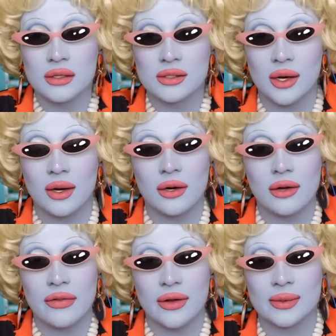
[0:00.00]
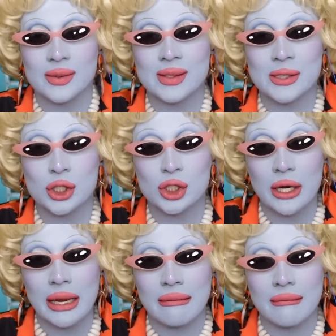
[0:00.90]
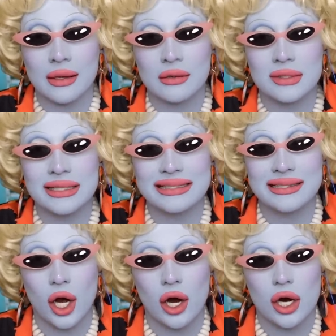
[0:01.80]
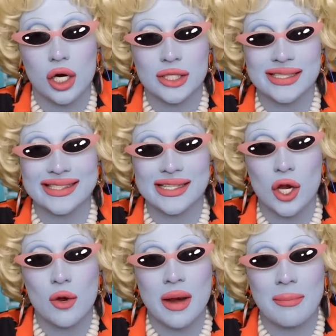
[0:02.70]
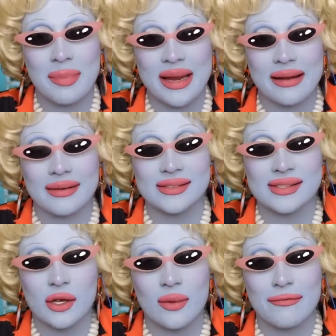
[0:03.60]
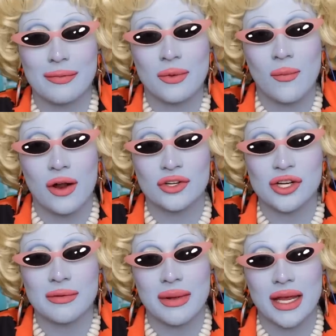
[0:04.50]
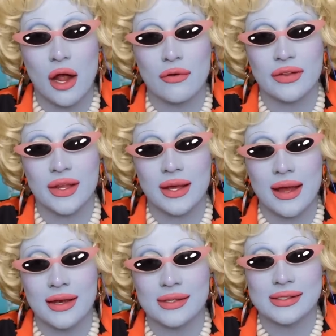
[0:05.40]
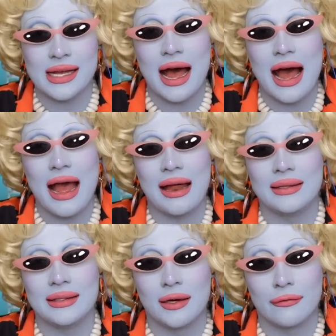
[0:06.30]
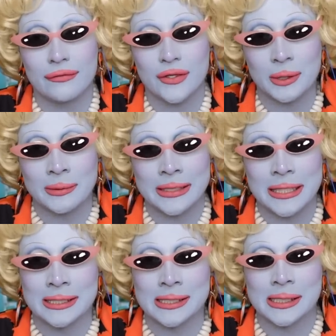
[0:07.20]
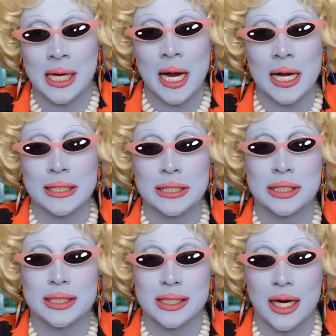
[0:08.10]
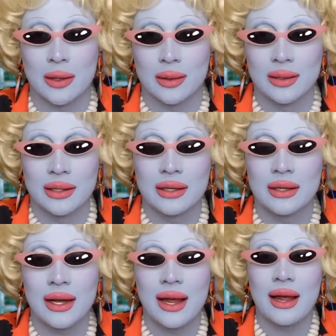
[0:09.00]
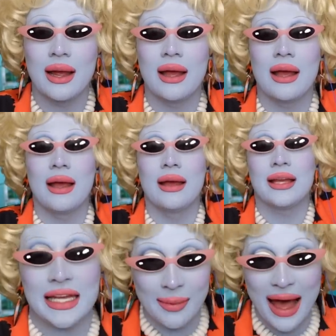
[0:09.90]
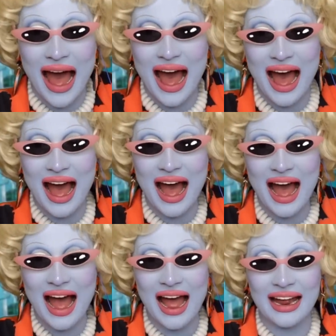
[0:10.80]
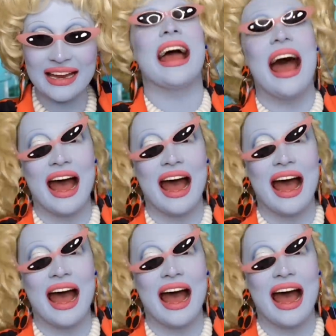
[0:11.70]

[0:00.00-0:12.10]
to all those stunning and gorgeous human beings who have been watching me over the years. I love you. Yes, I do. Goodbye!